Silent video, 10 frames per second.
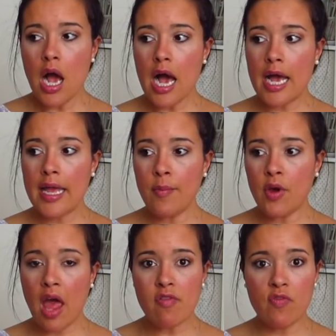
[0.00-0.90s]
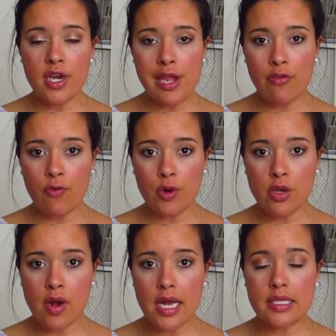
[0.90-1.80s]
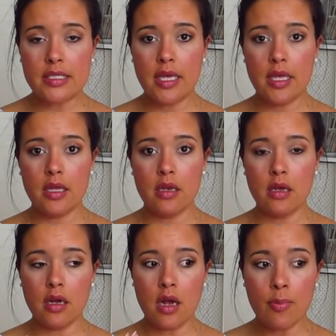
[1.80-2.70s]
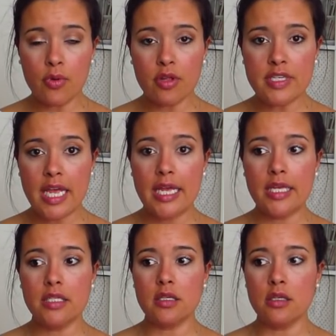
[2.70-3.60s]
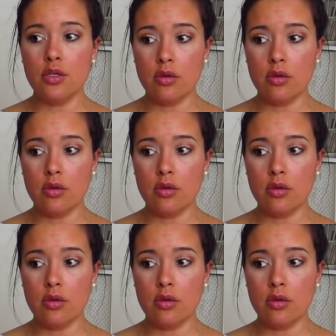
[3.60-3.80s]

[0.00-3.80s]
I am going to have a video for you guys in a couple of days